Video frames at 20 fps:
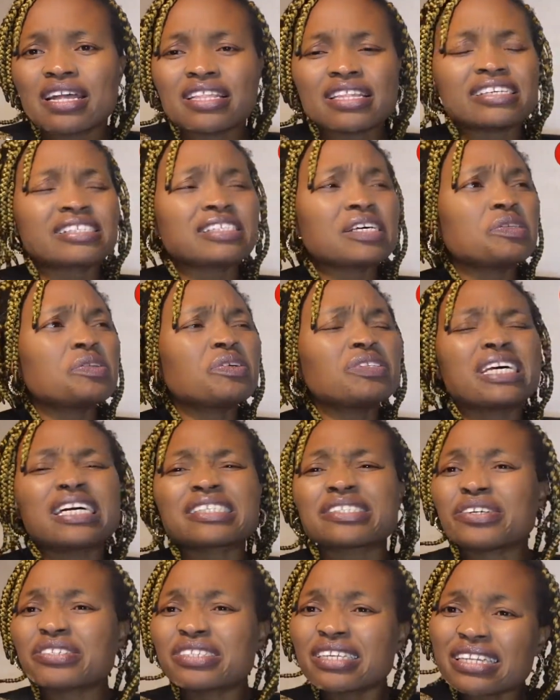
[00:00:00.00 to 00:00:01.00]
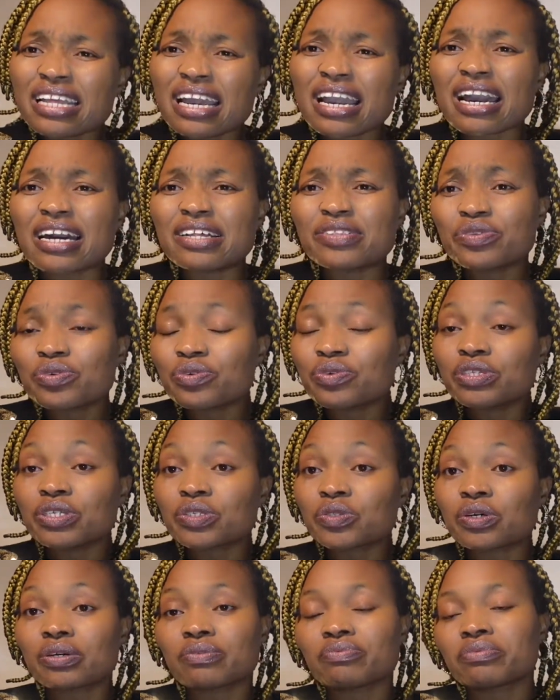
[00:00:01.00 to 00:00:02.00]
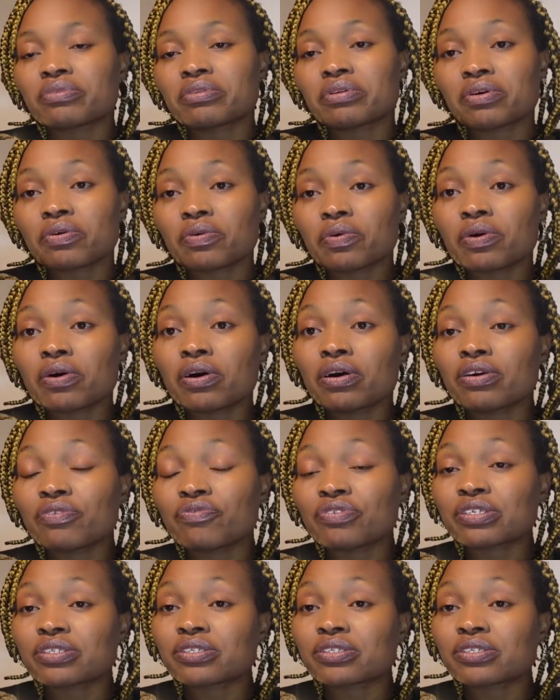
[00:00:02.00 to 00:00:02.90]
They said, no, there's nothing they can do. This one, all of a